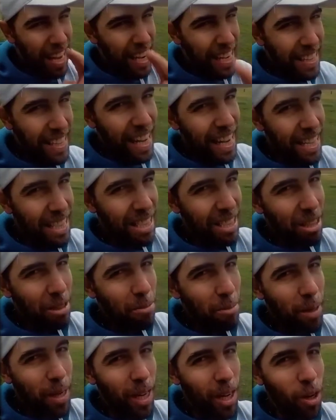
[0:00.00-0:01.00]
It doesn't
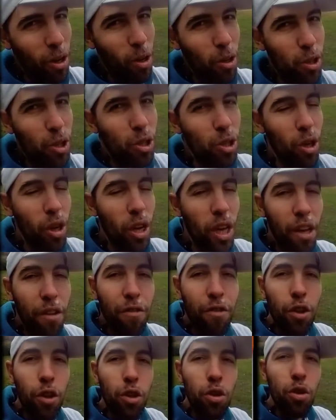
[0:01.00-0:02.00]
matter also if
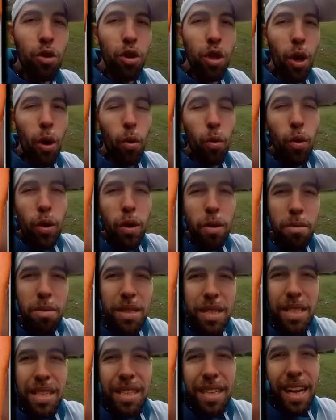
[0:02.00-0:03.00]
you do the
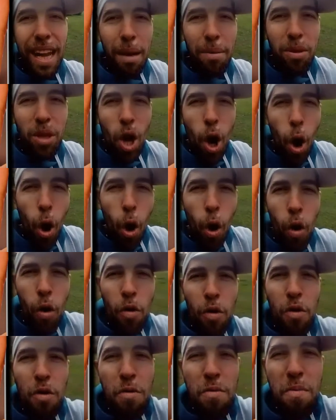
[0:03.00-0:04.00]
women's steps or
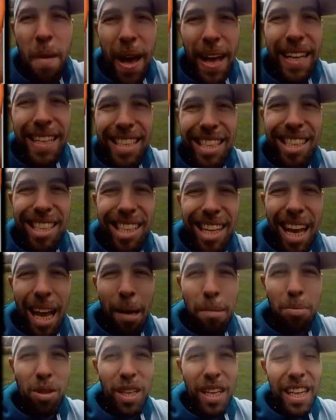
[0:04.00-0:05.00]
the men's
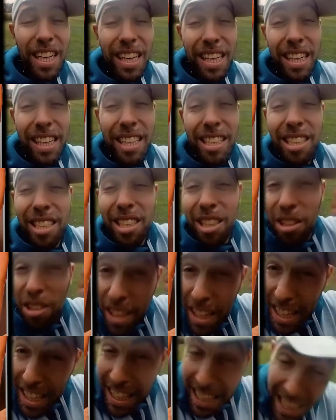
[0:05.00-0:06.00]
steps, because you
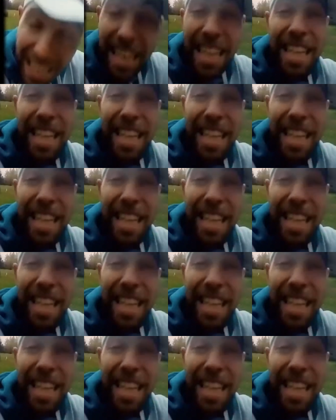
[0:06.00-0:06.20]
can